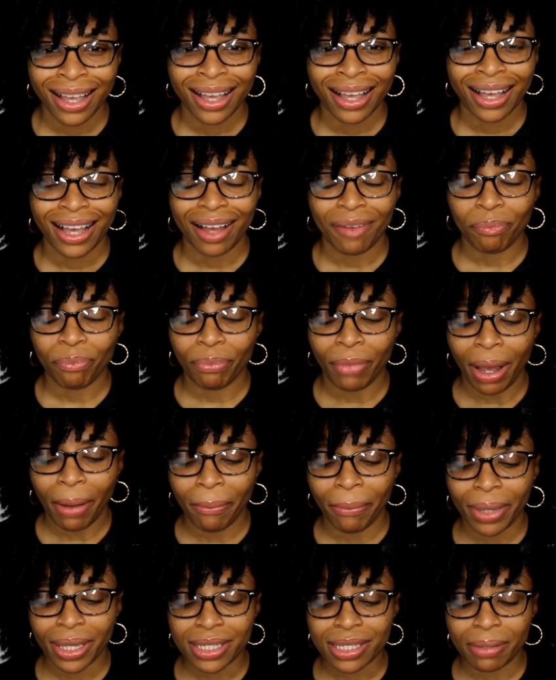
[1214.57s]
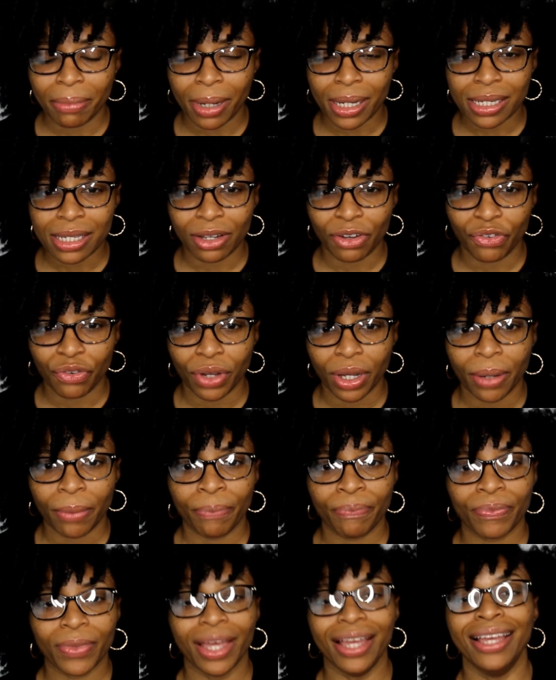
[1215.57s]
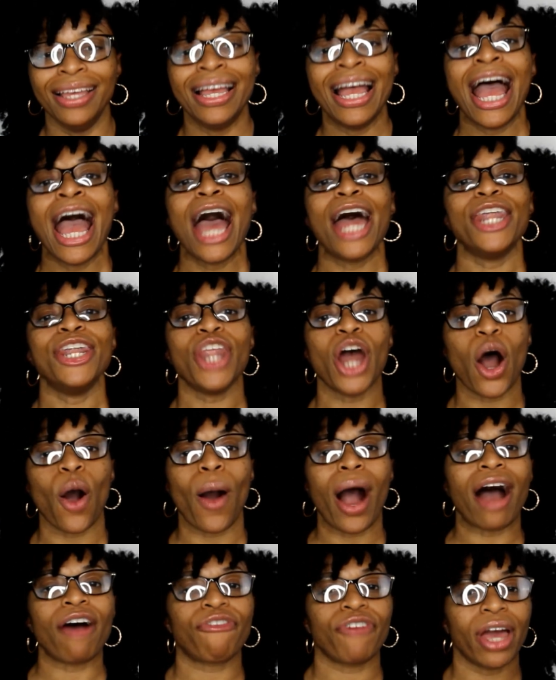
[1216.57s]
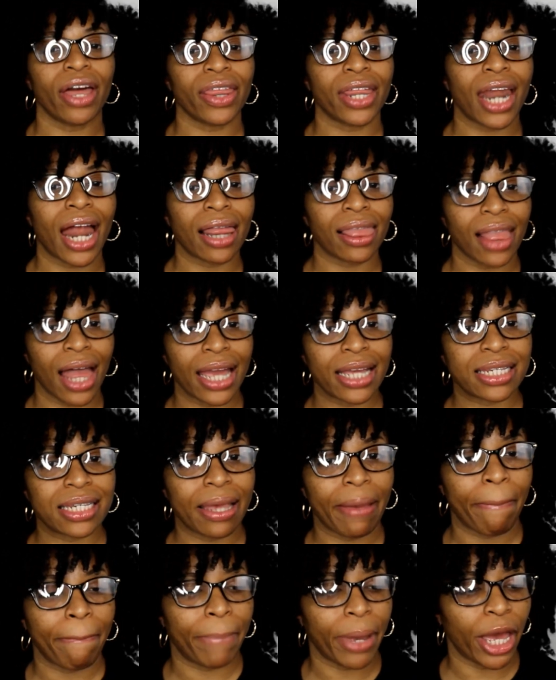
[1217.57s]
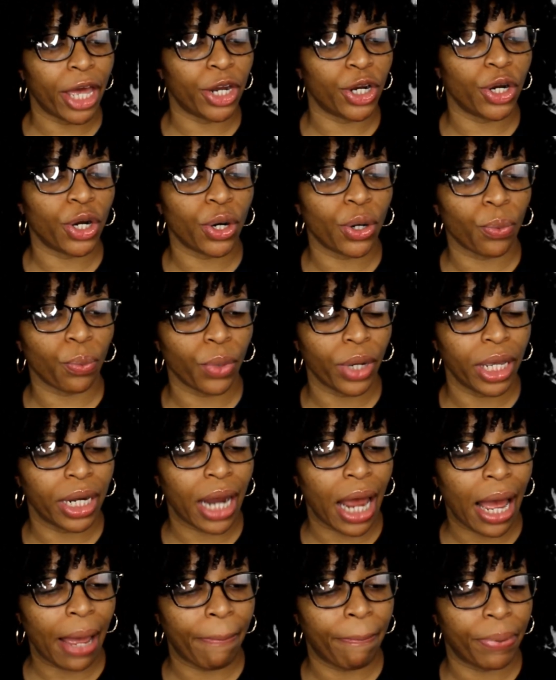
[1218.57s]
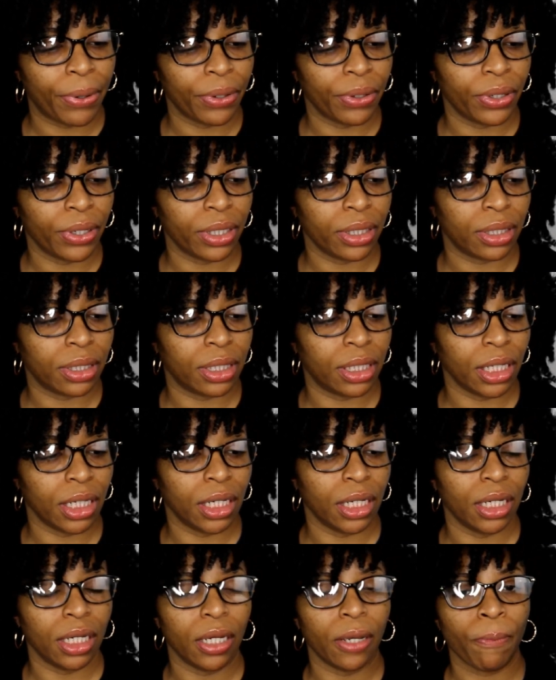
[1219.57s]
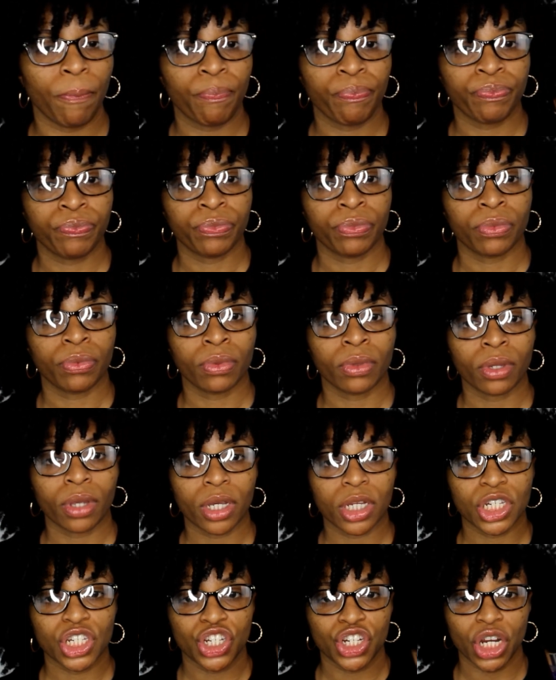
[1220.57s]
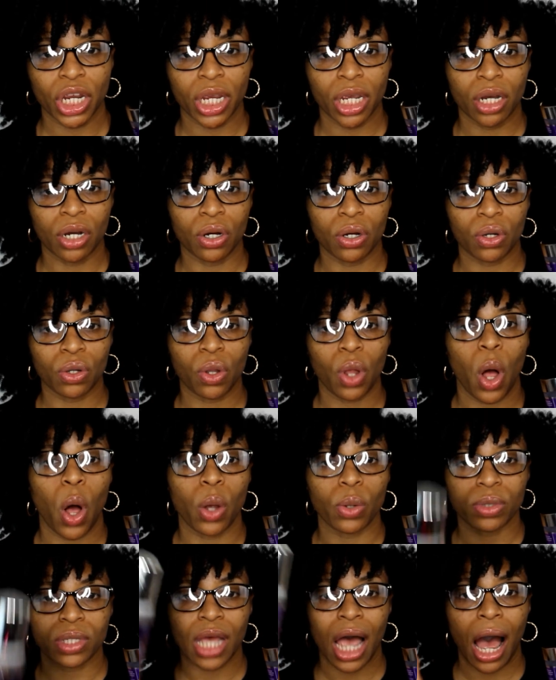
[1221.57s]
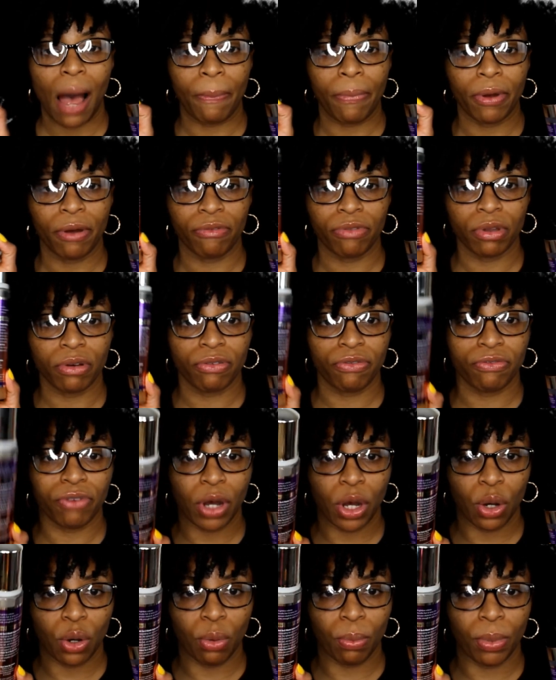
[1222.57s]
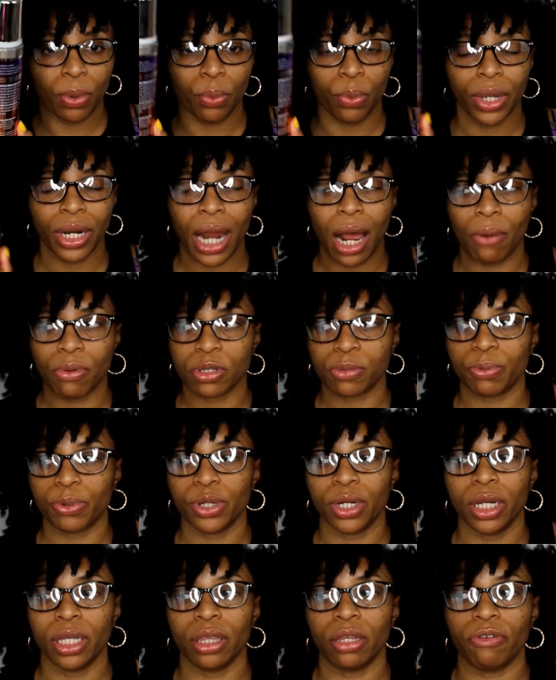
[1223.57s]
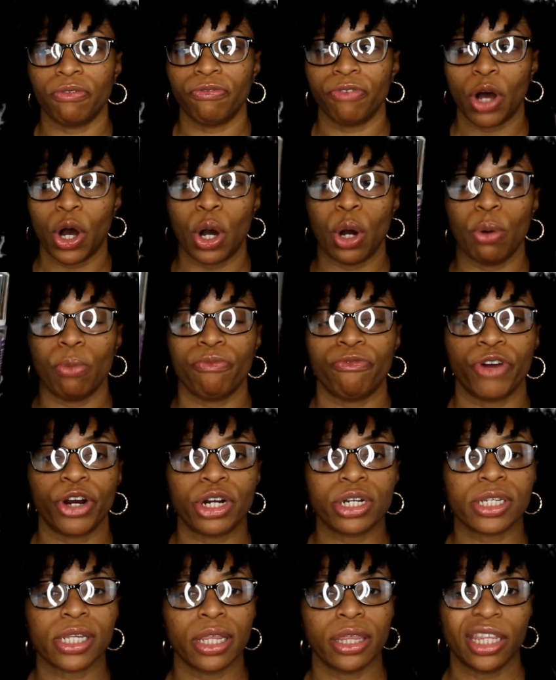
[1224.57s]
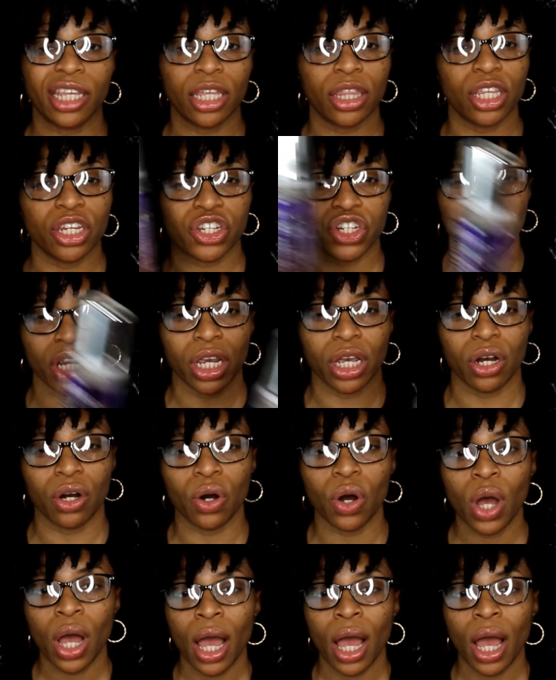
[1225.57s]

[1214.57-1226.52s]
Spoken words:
I'm mixing myself up. No, I found that I liked it better when I put the gel on top of the foam. But when I was putting the foam first and then the gel,